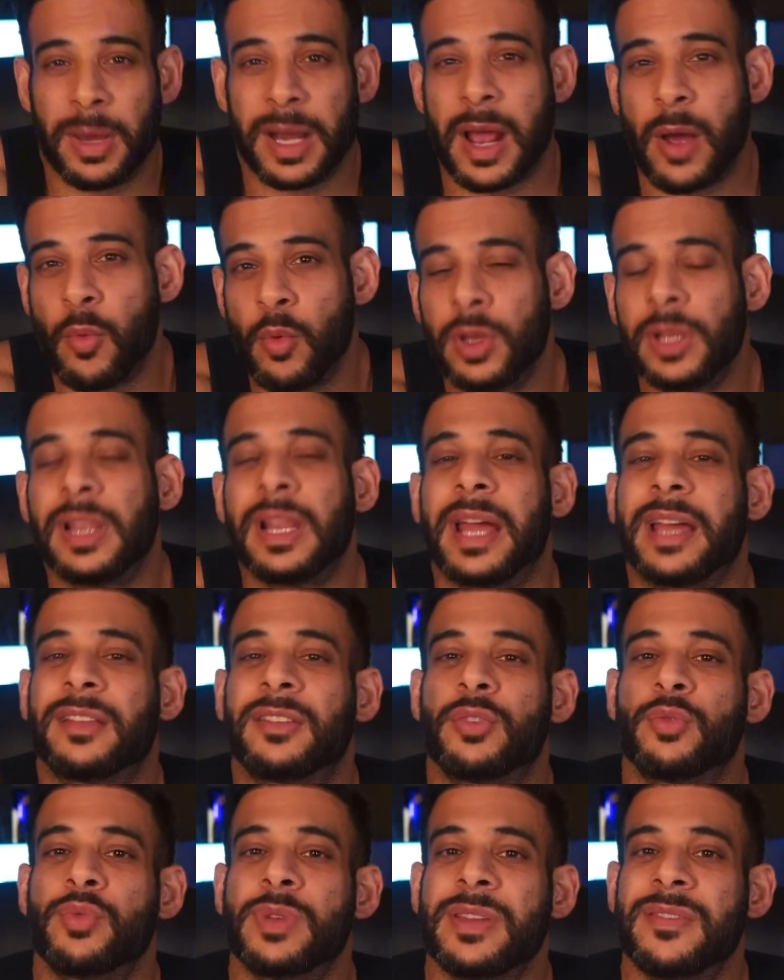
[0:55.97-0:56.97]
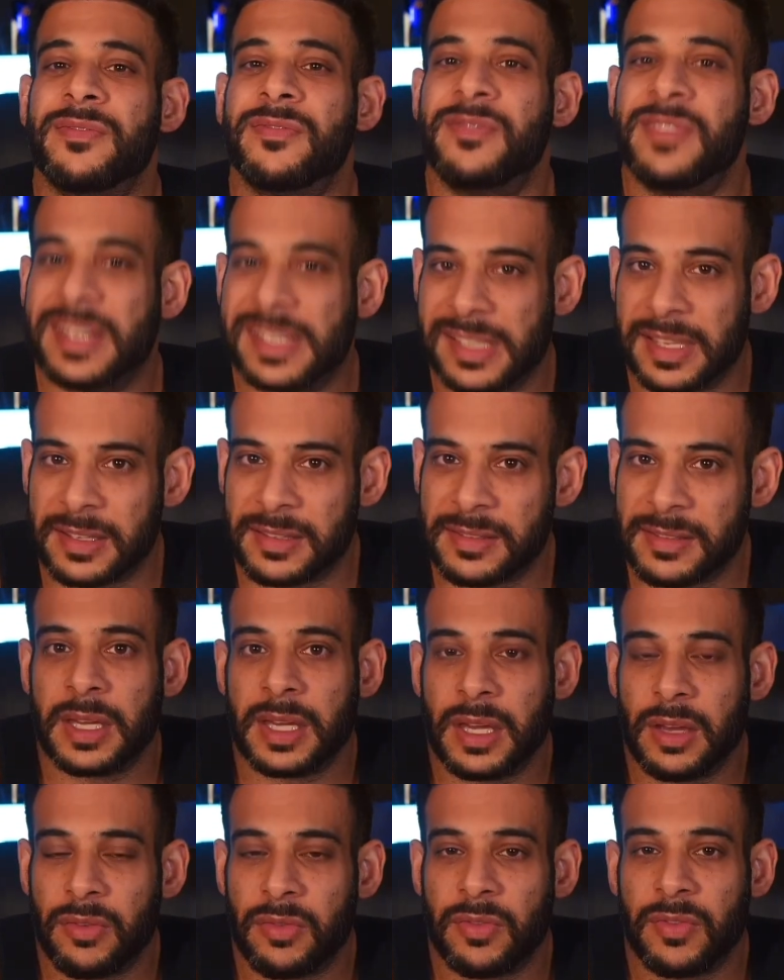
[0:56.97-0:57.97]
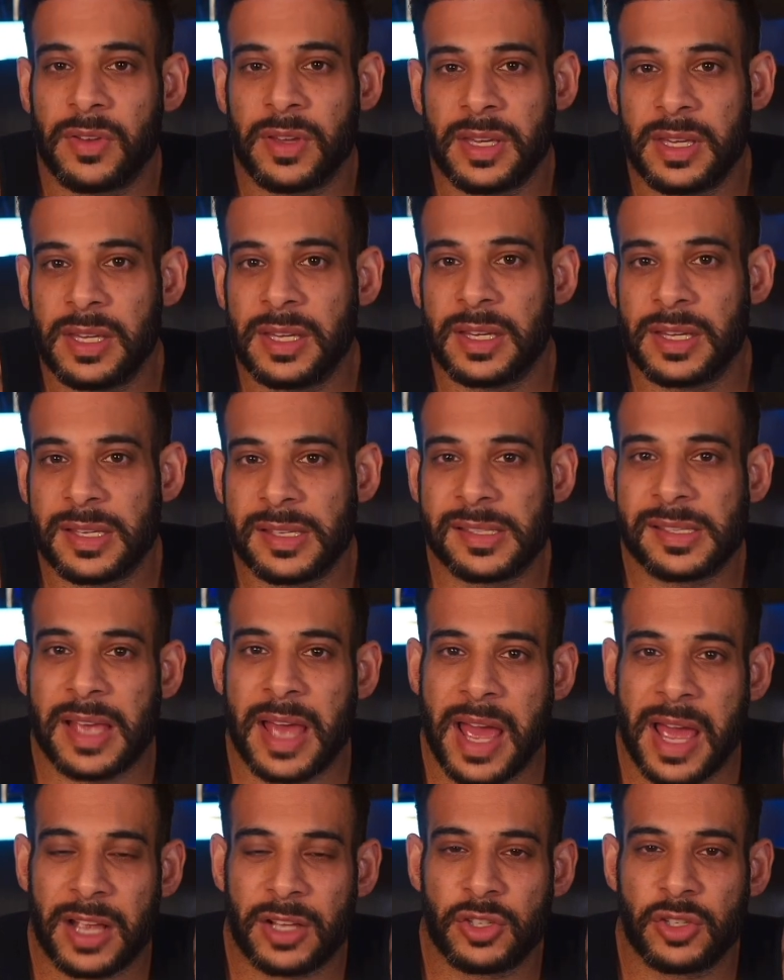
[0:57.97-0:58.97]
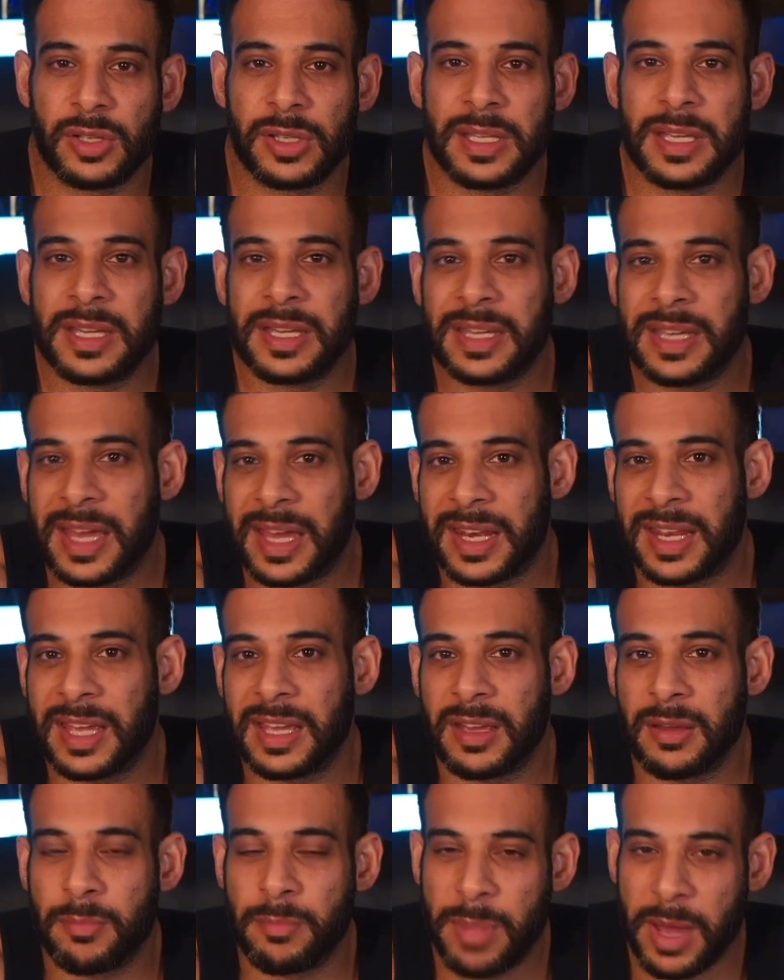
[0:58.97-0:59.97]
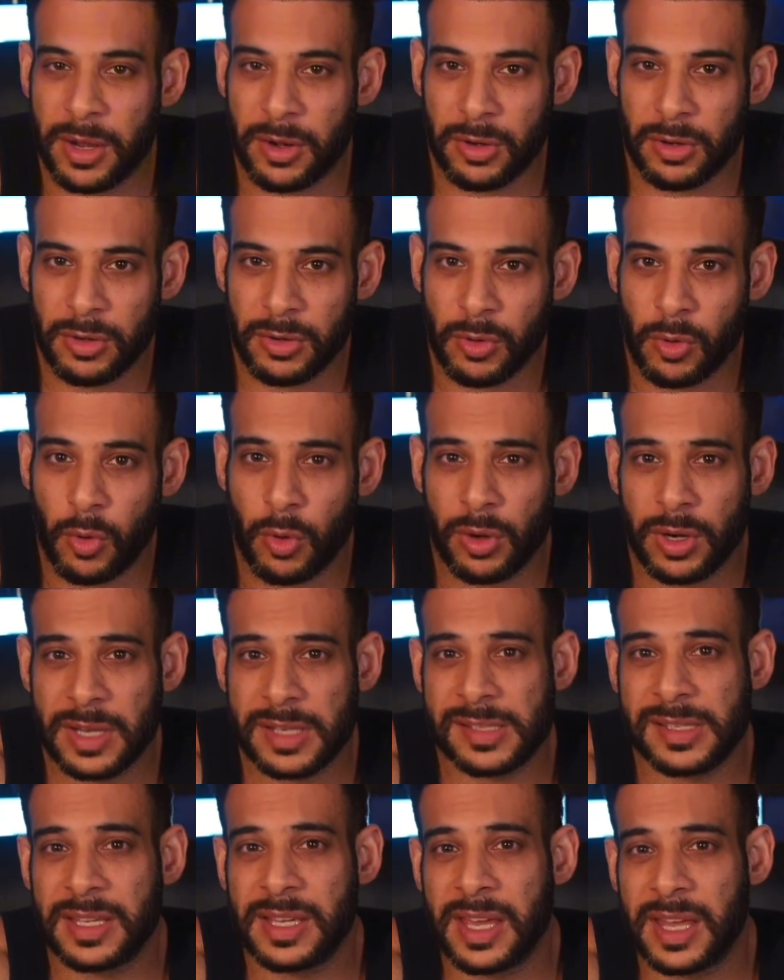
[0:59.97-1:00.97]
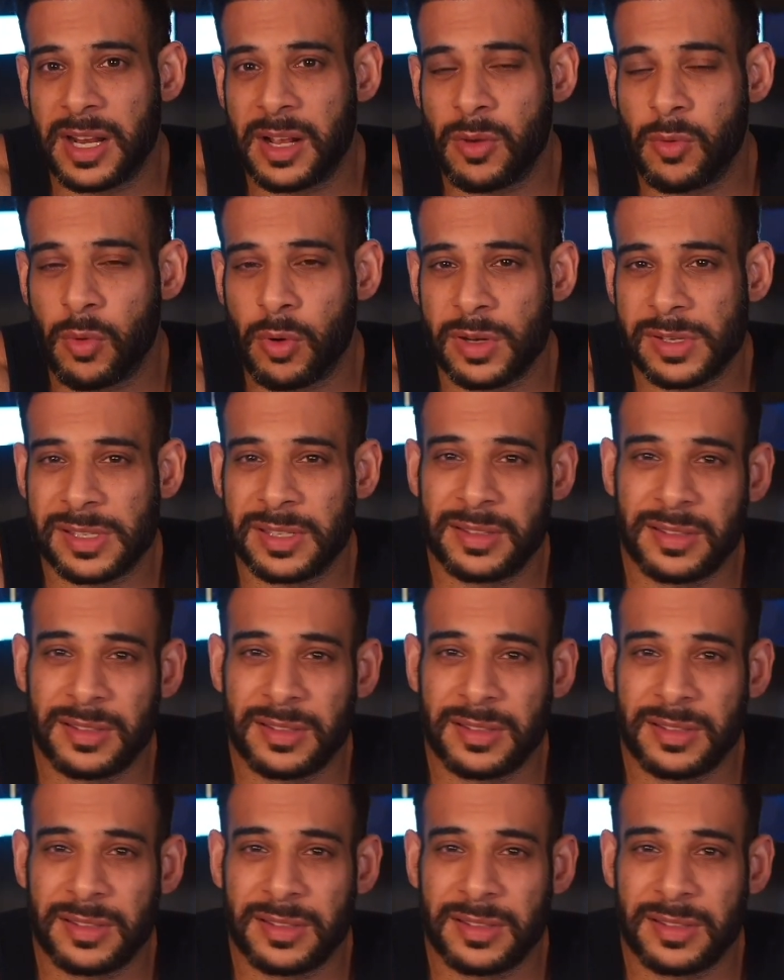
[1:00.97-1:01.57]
but I would like to revisit if he is actually getting better or is he getting worse,